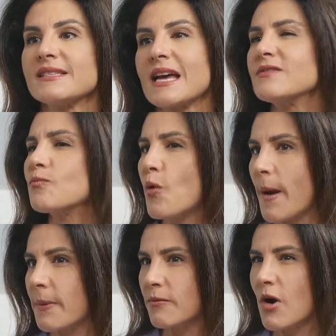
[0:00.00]
I
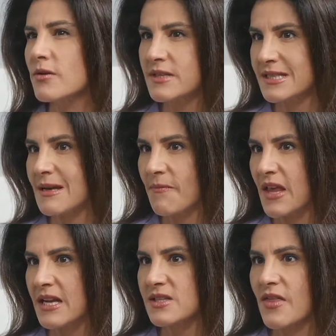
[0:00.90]
prep and roast some
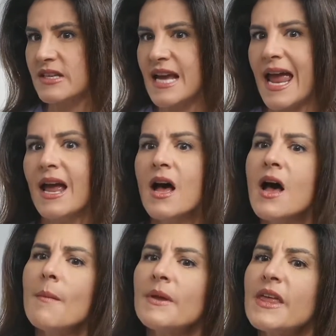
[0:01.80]
things on the day,
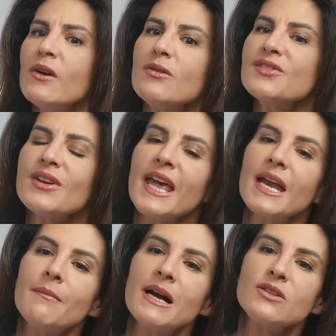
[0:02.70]
but then also
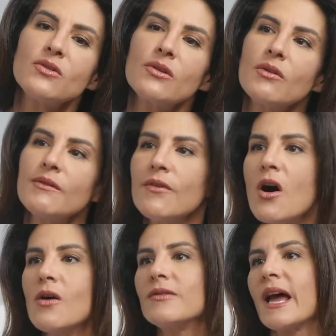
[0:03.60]
getting my daughter involved.